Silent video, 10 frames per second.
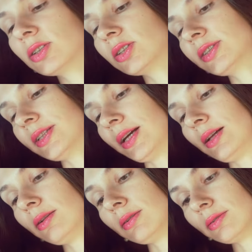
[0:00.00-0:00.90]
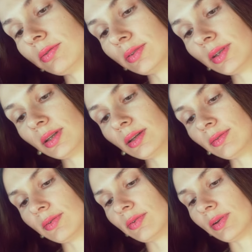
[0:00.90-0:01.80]
yourself,
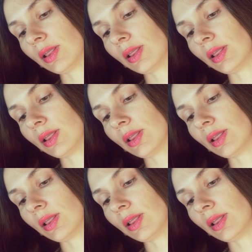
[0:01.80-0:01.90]
if you